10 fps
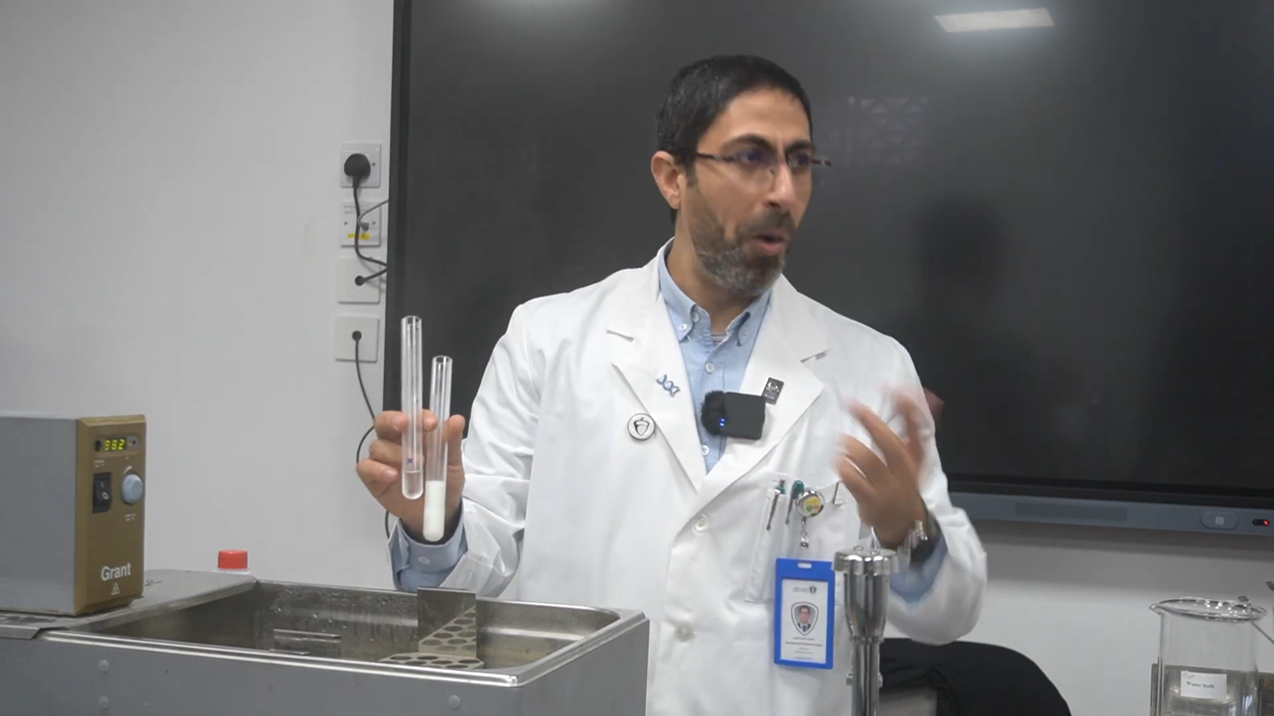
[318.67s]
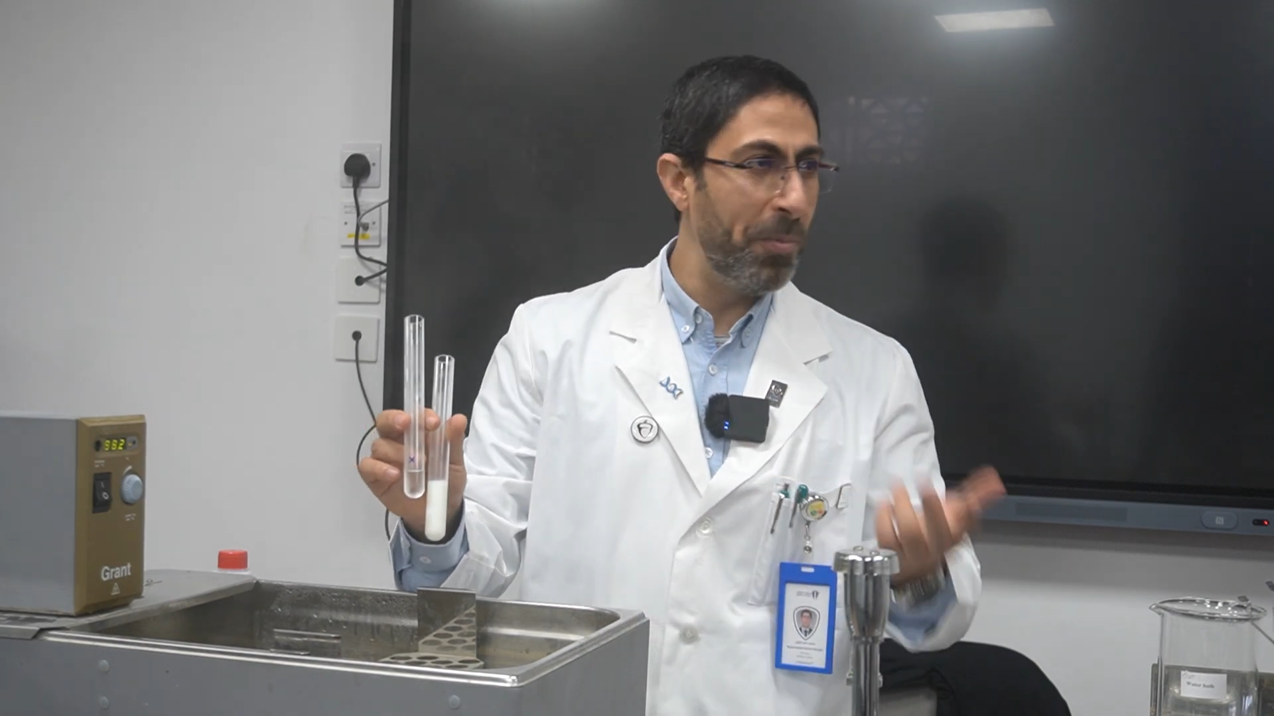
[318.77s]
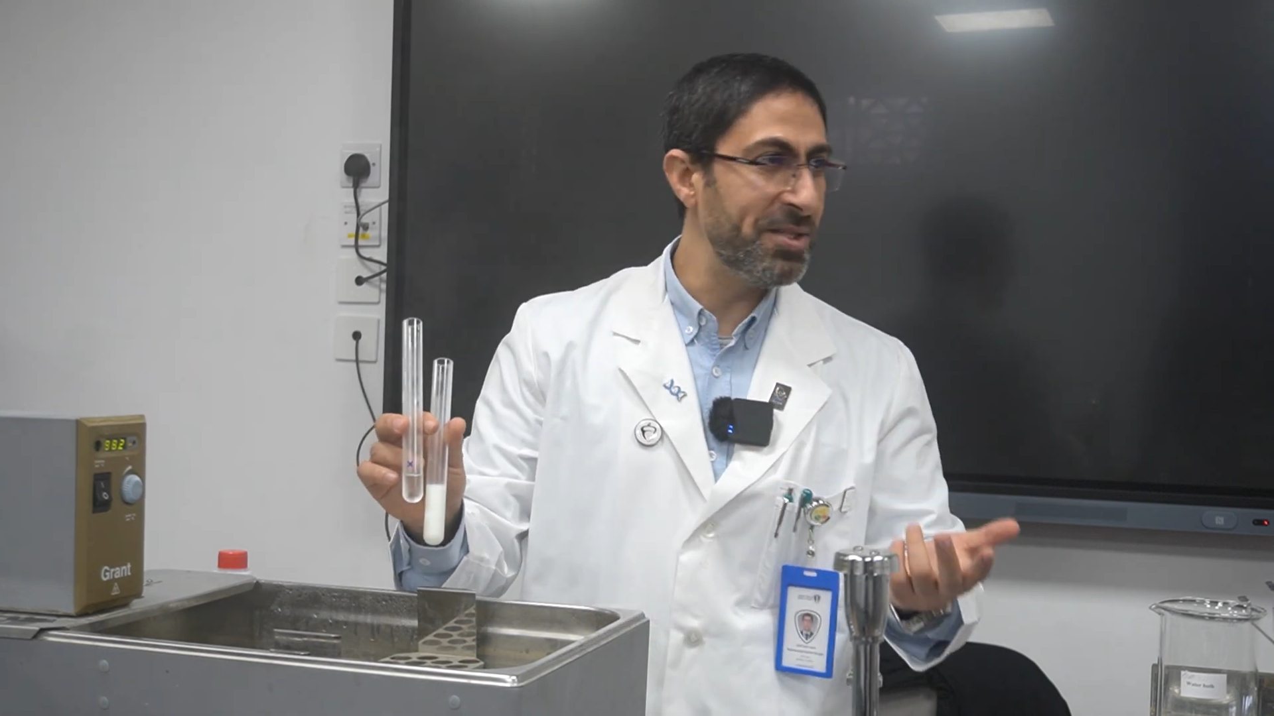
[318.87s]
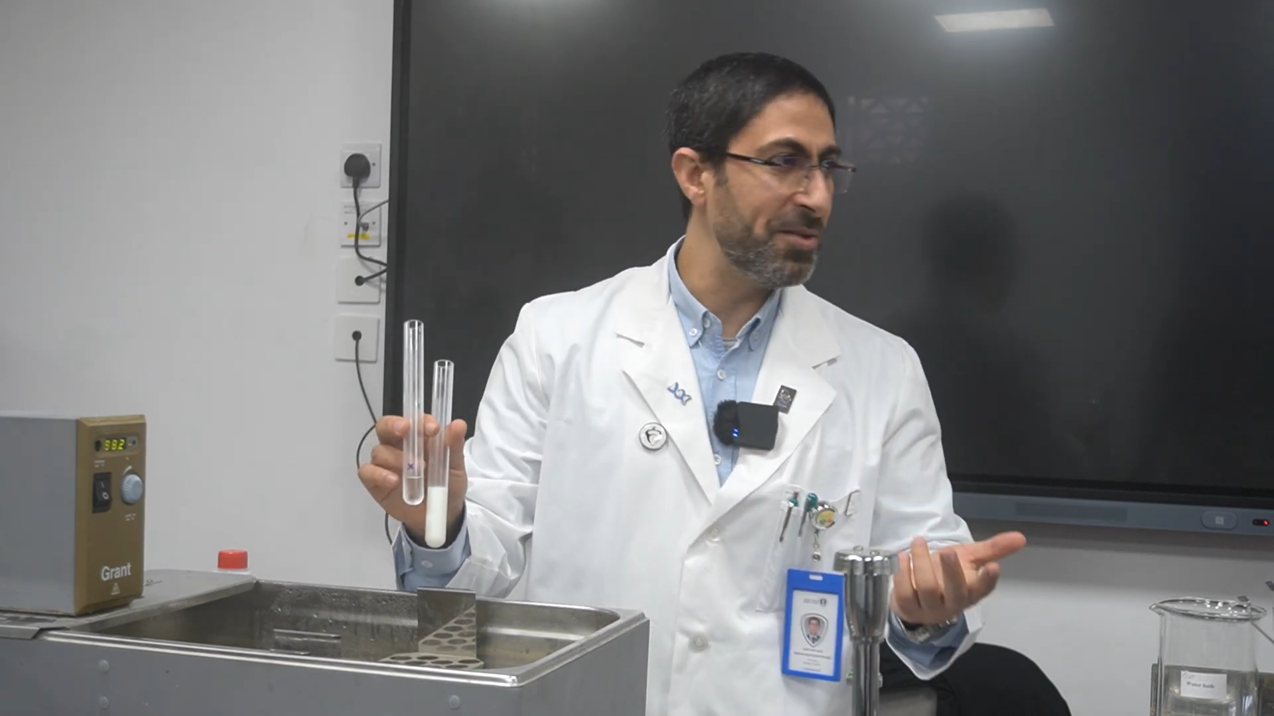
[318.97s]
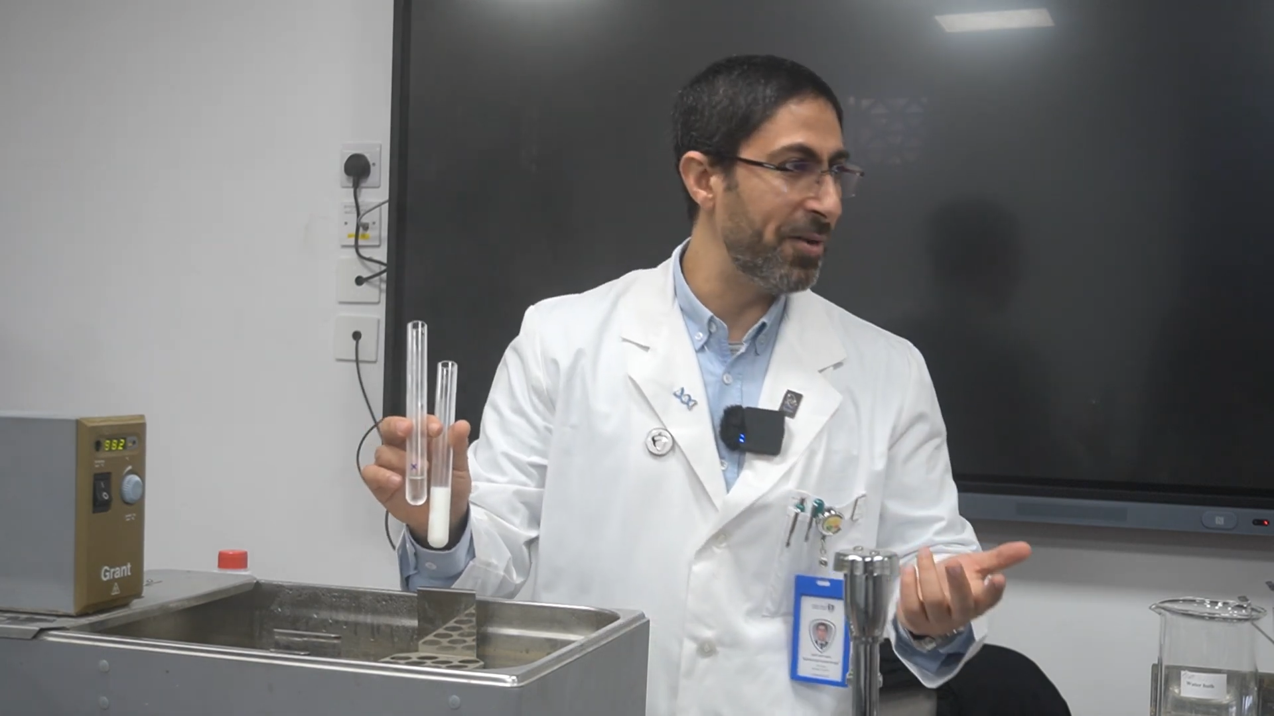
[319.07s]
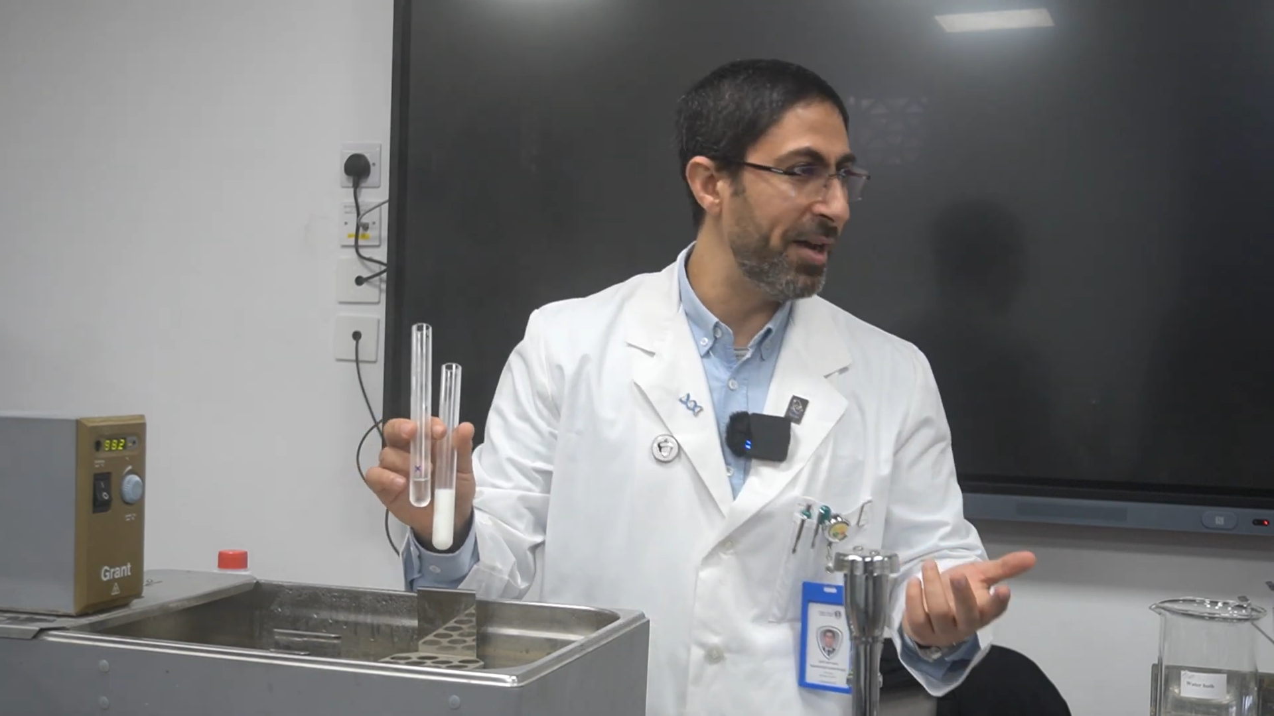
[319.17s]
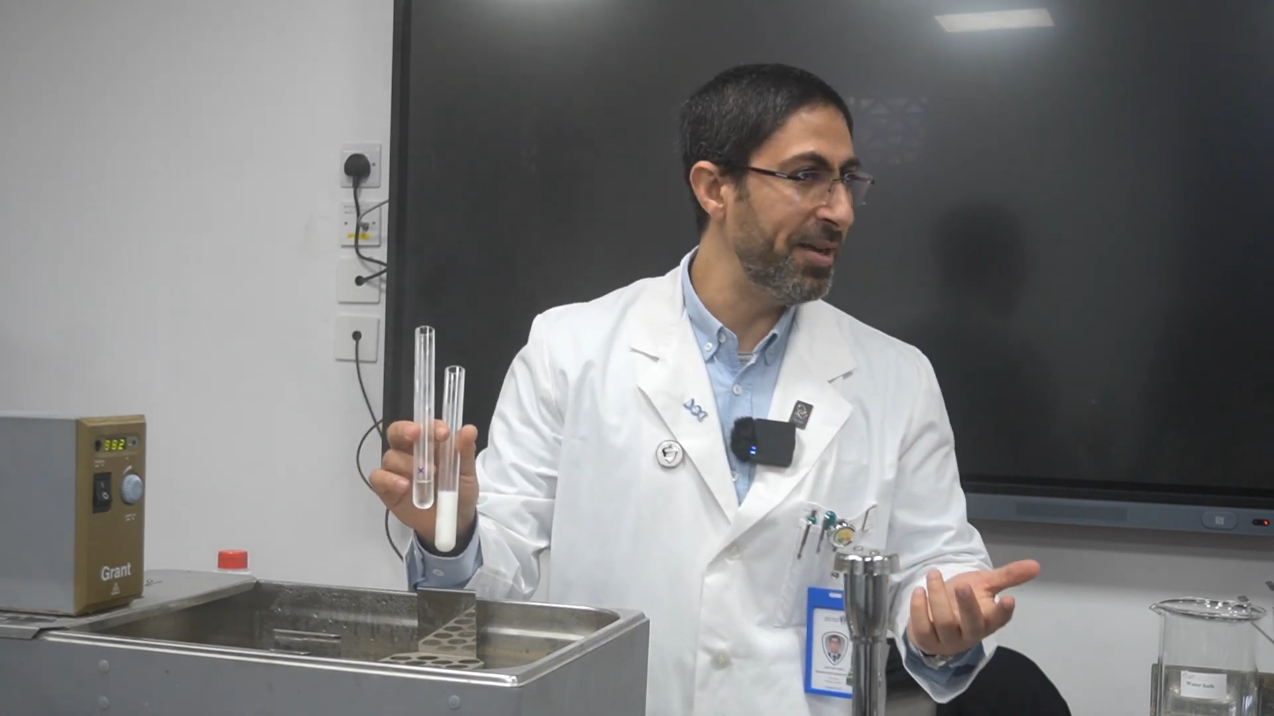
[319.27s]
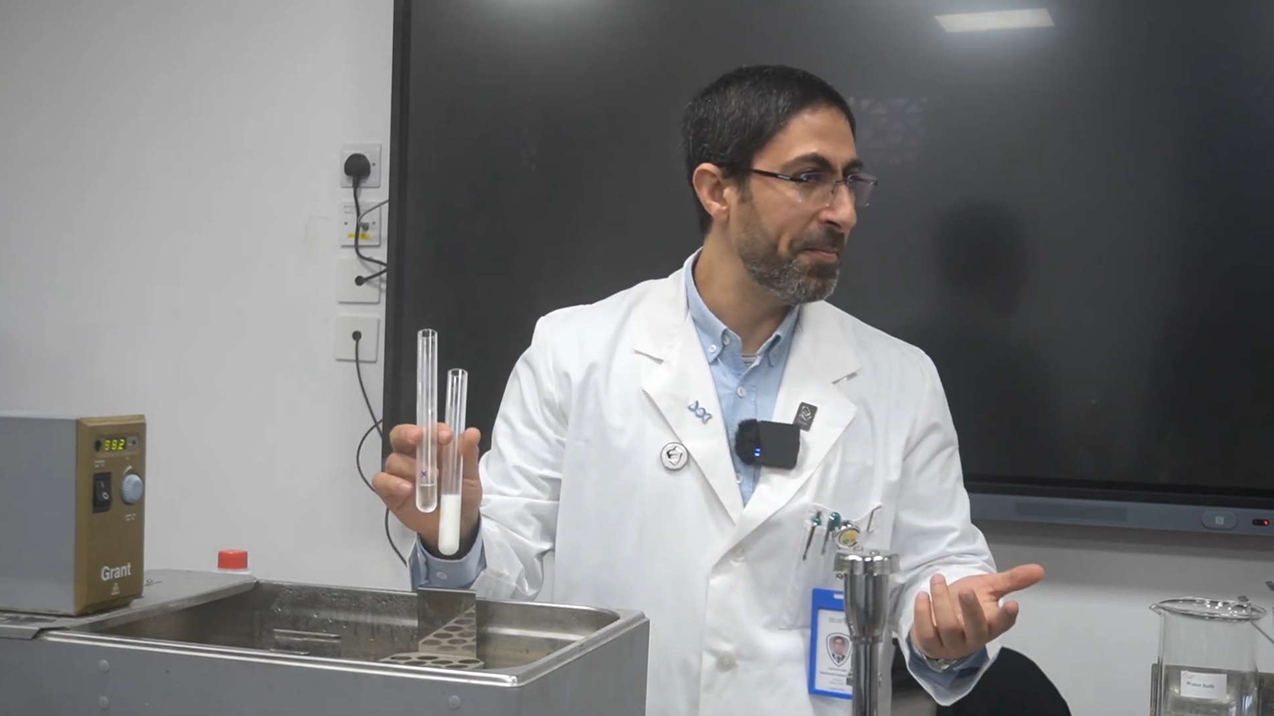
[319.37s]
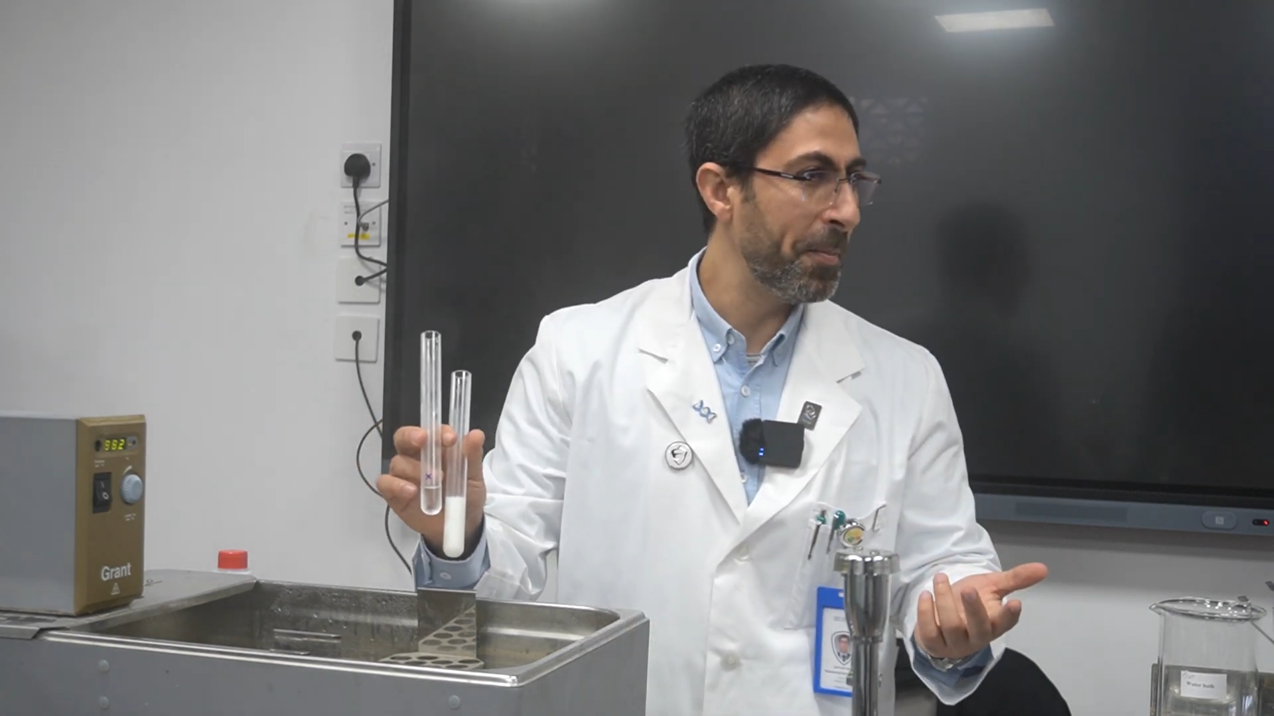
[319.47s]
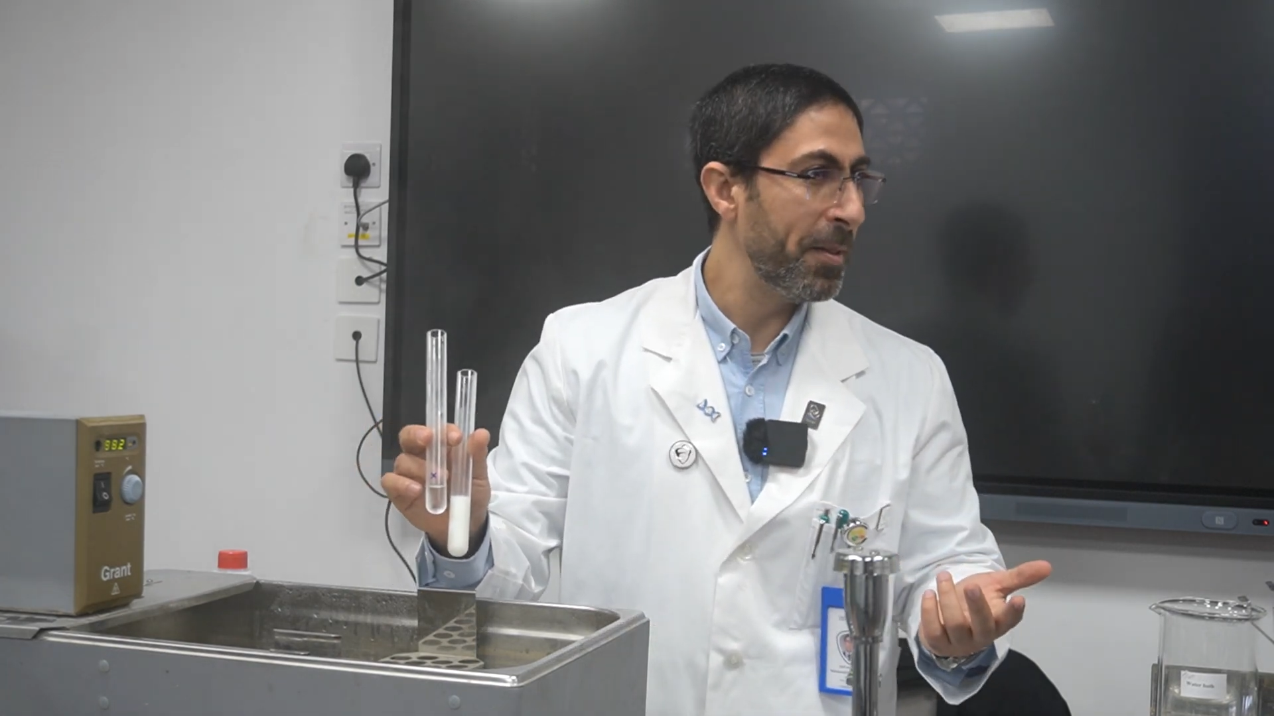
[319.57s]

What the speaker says: opposite way,